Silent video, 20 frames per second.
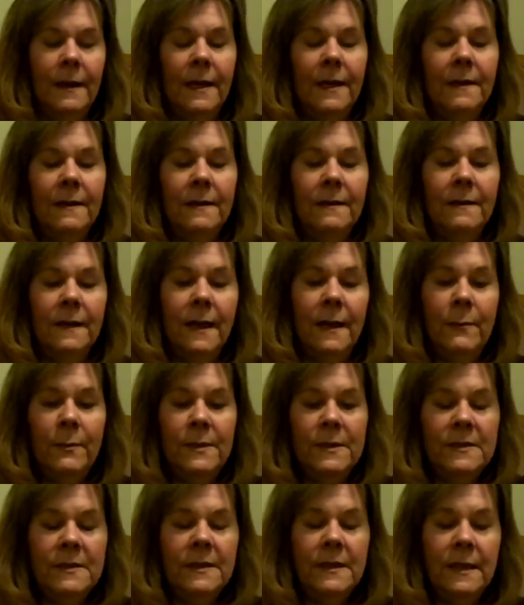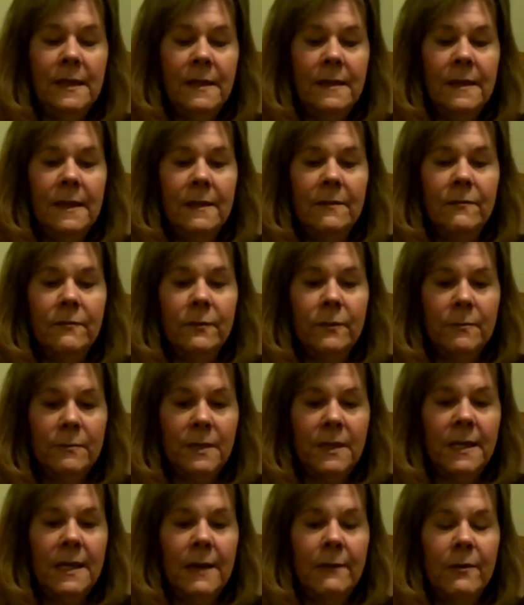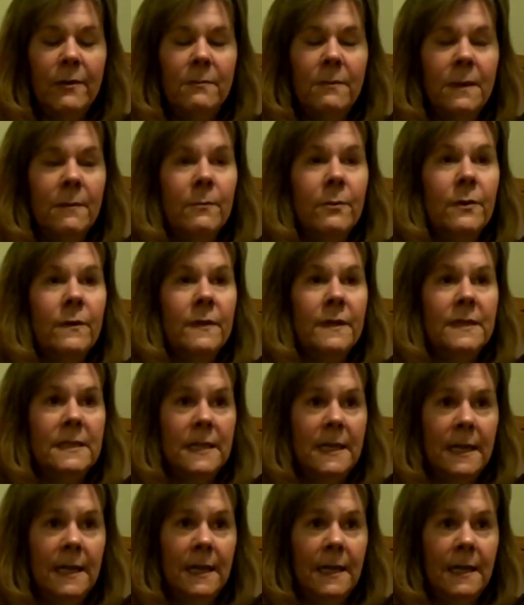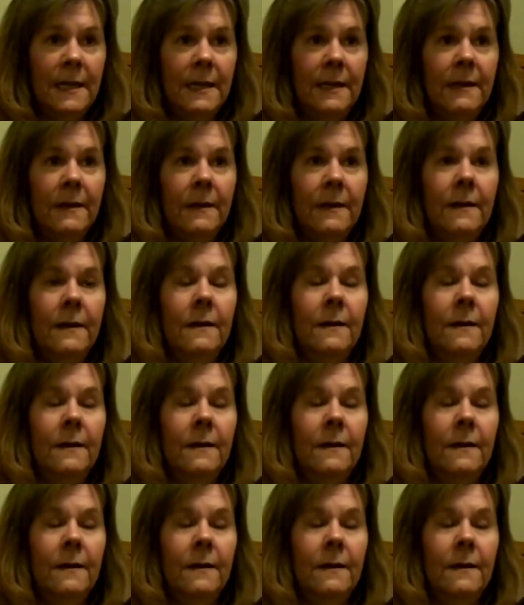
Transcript: And I would say that for me, I remember the day